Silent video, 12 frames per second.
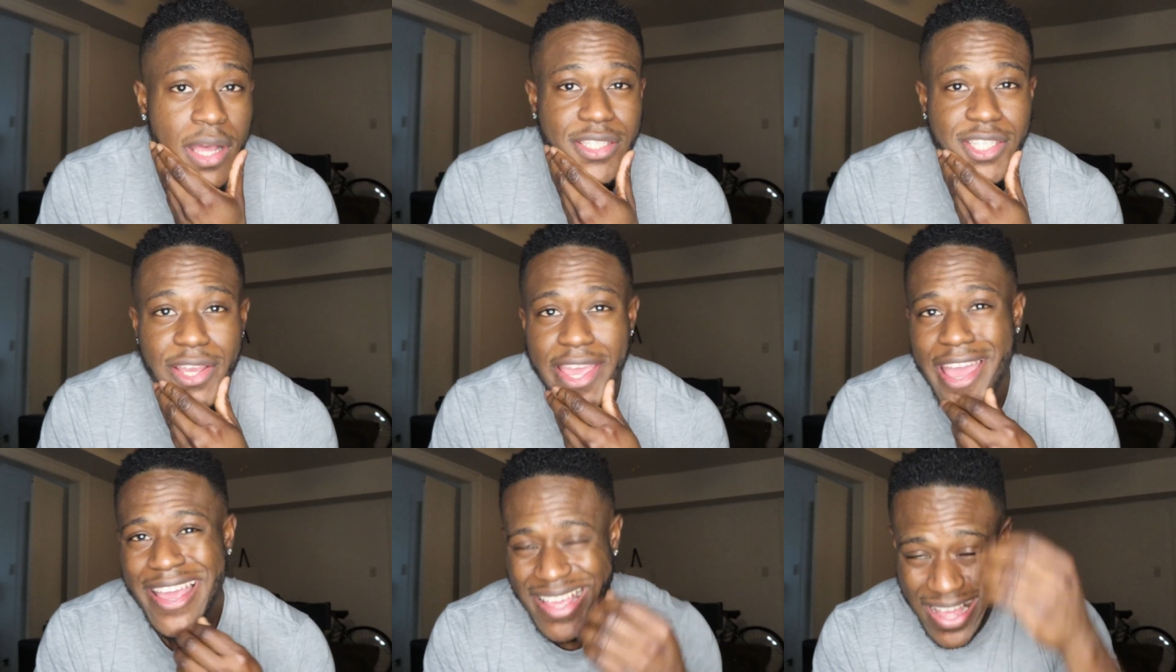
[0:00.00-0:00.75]
So
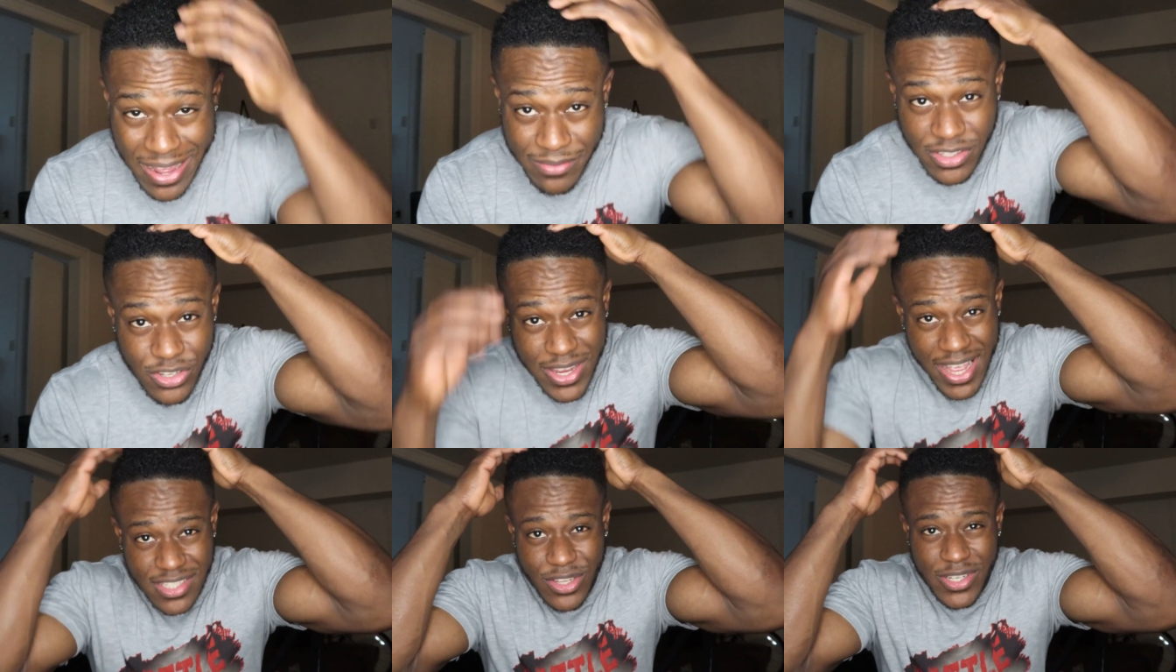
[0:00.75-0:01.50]
yeah, um, do you
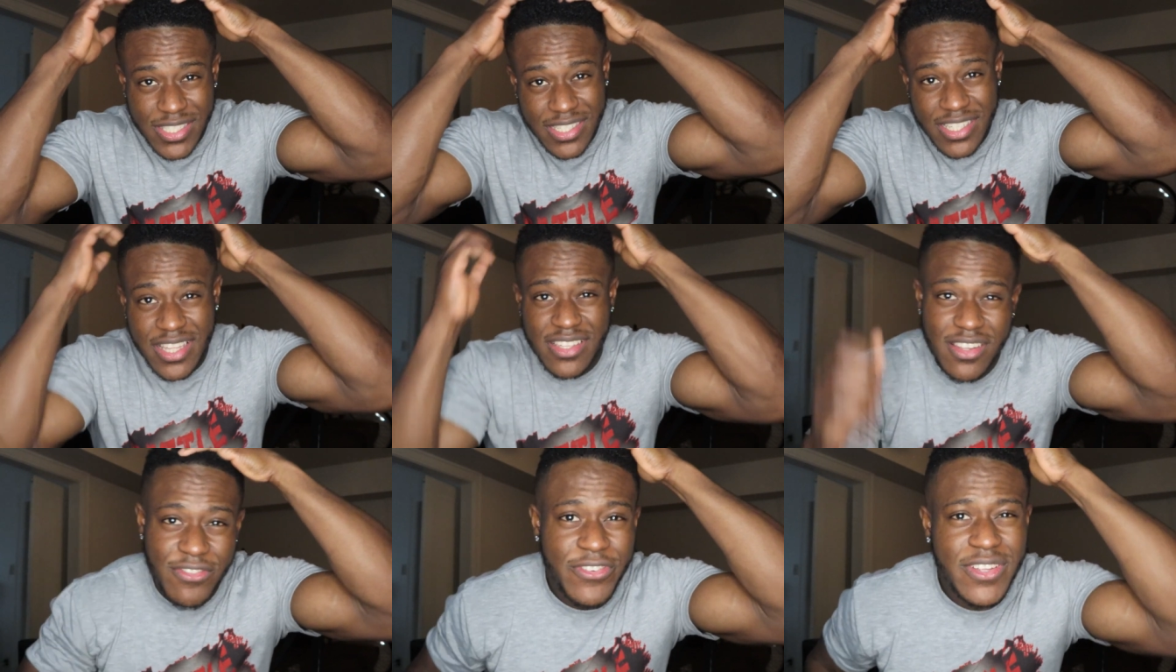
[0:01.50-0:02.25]
guys notice anything
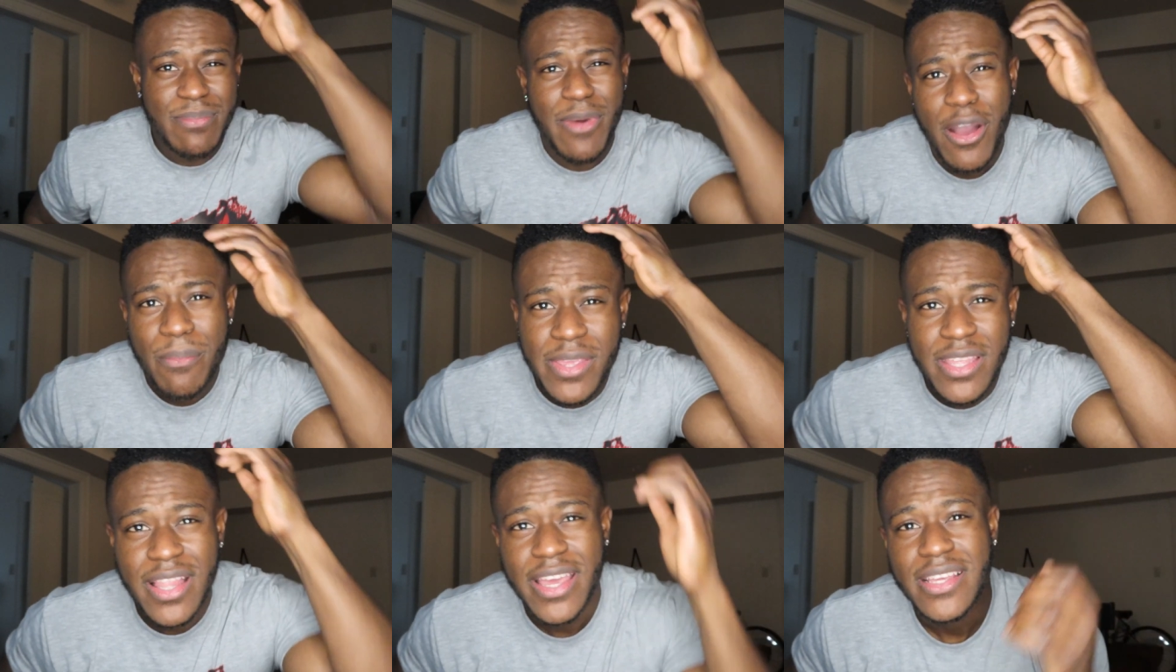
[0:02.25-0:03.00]
different about
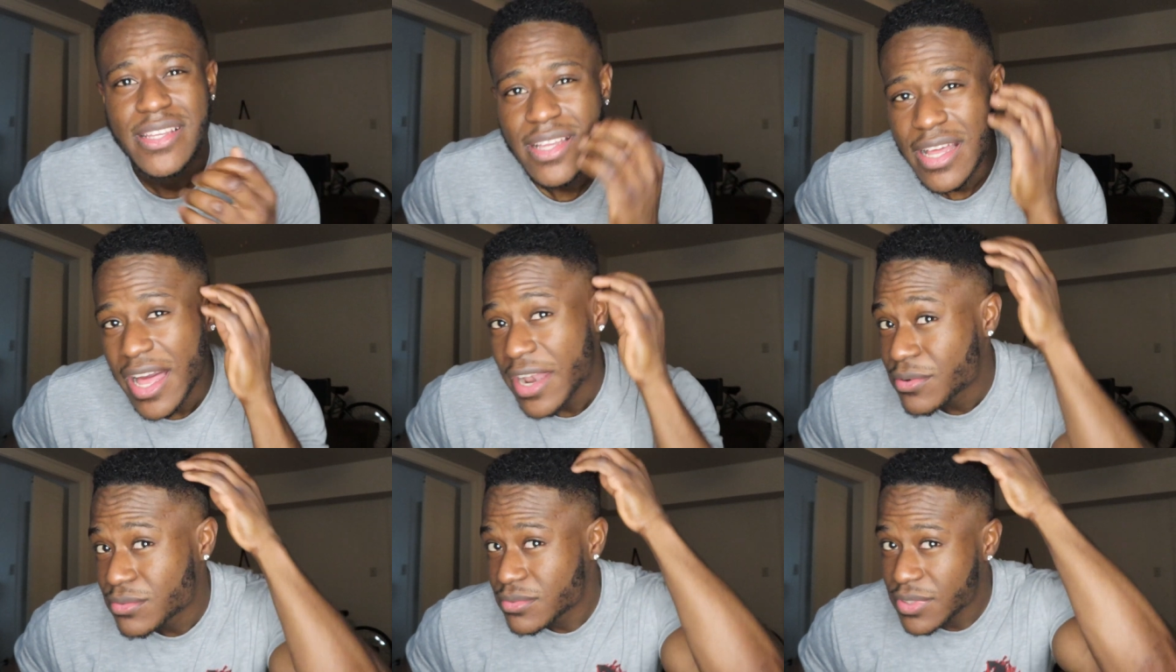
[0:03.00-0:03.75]
me? Like, I
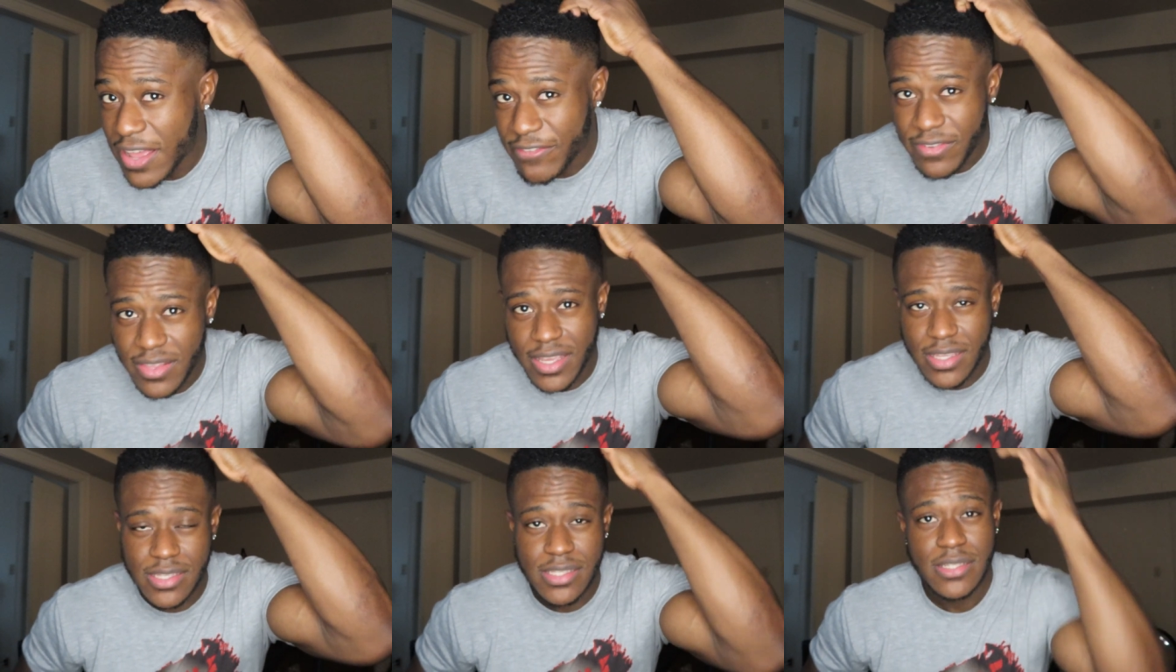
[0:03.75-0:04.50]
don't, I feel like,